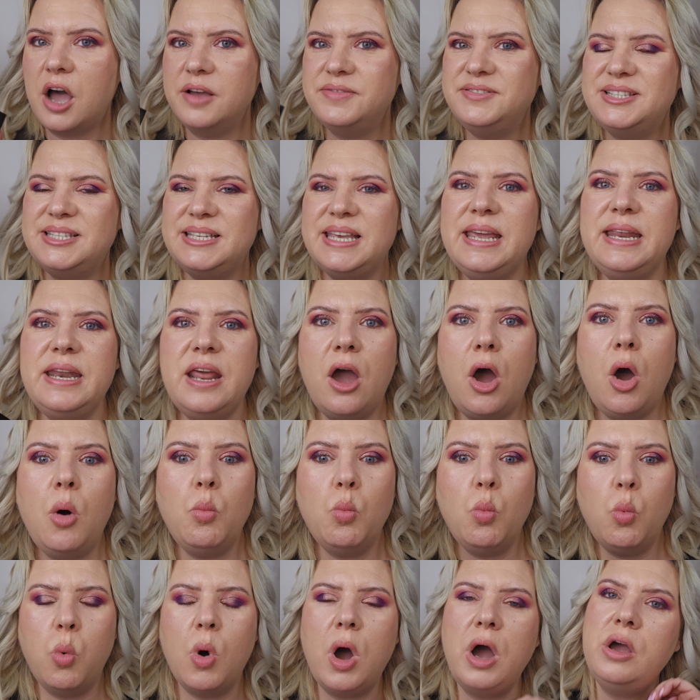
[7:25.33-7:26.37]
I've seen it
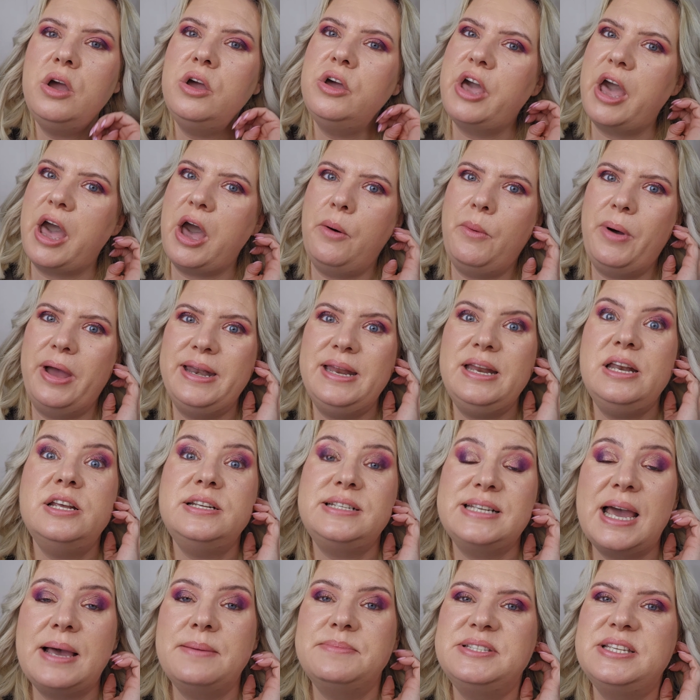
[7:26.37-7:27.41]
on one girl and it
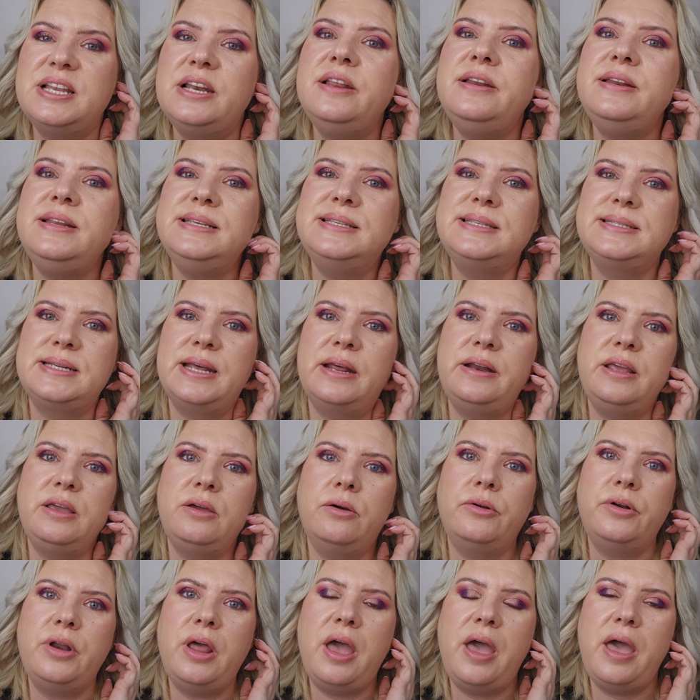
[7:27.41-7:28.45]
looked absolutely
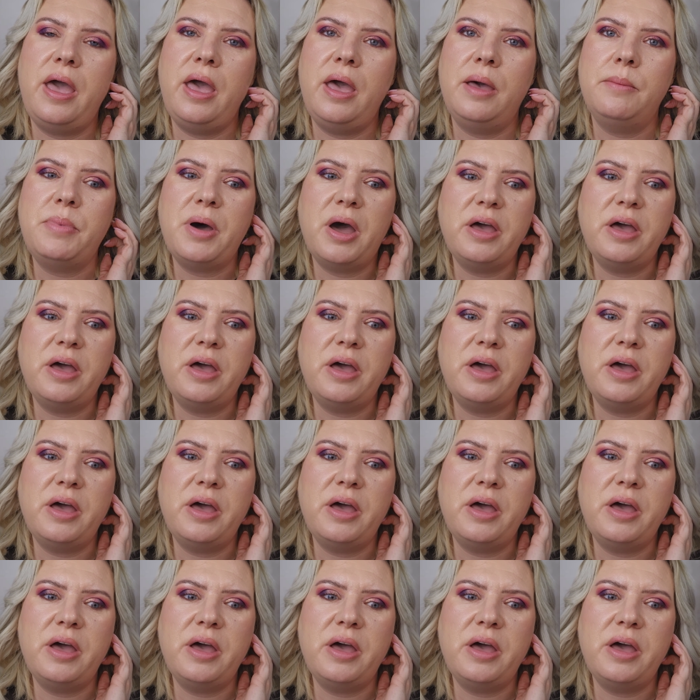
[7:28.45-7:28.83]
stunning on her,